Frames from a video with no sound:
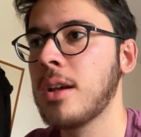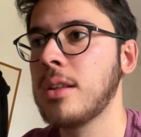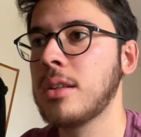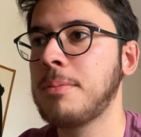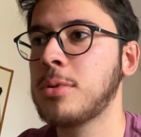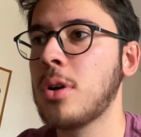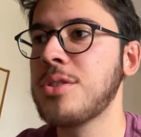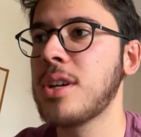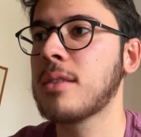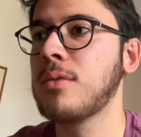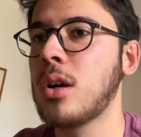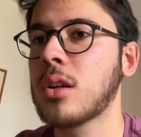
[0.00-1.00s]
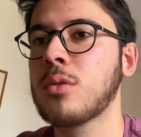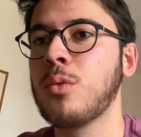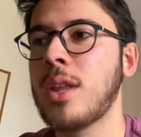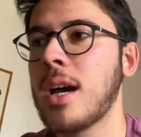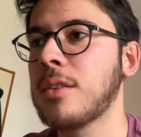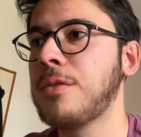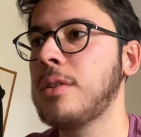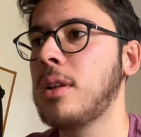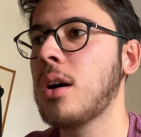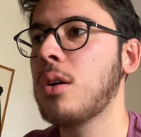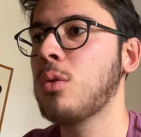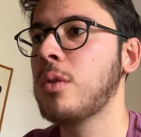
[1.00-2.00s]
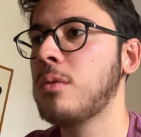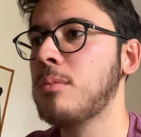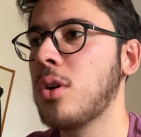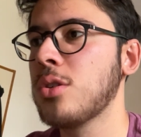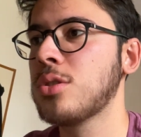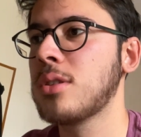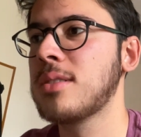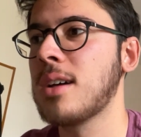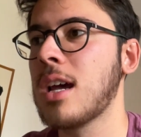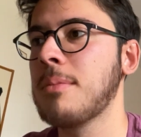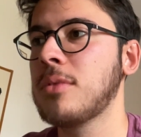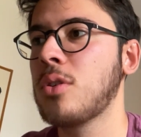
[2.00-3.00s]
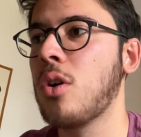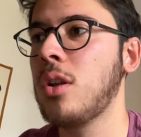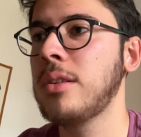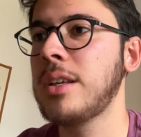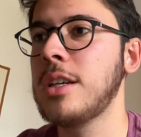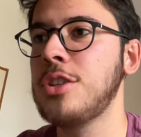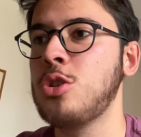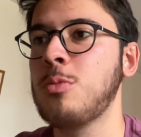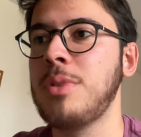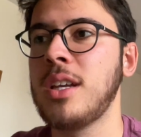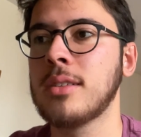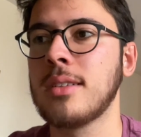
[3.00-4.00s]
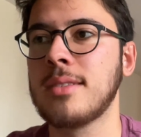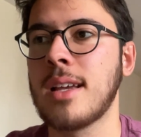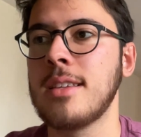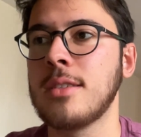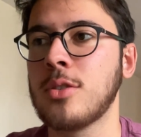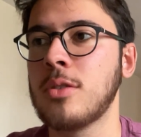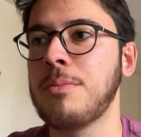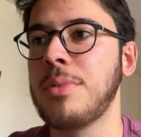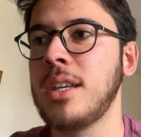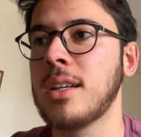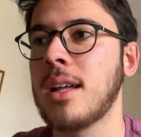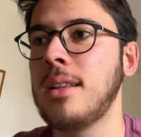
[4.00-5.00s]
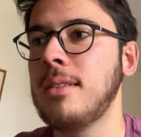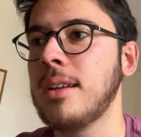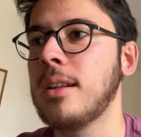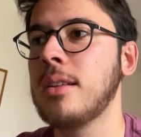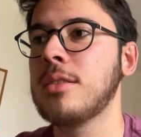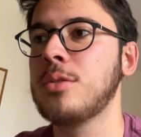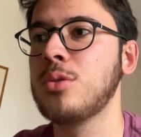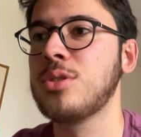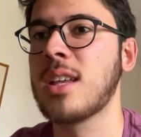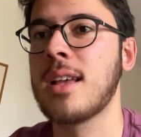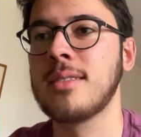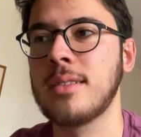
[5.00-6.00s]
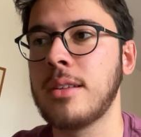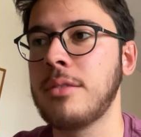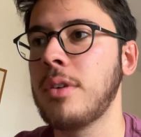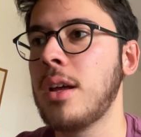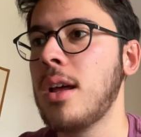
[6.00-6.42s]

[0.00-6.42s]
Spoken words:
The project worked without flow most of the time, the only issue being the sensor being a little too sensitive